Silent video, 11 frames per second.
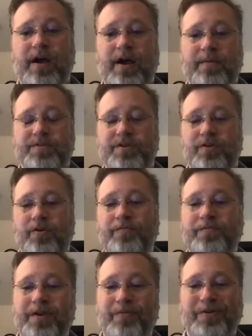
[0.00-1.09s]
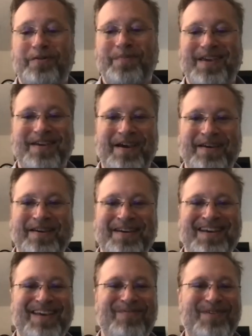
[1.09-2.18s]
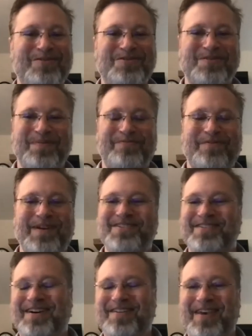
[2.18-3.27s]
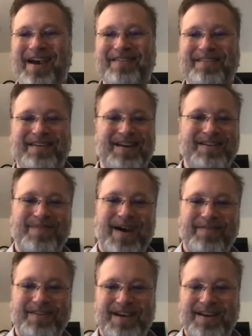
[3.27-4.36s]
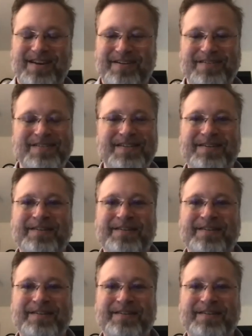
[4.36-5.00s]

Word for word: Um, so hopefully we'll be uh, giving you some information on that in the next five to 10 years.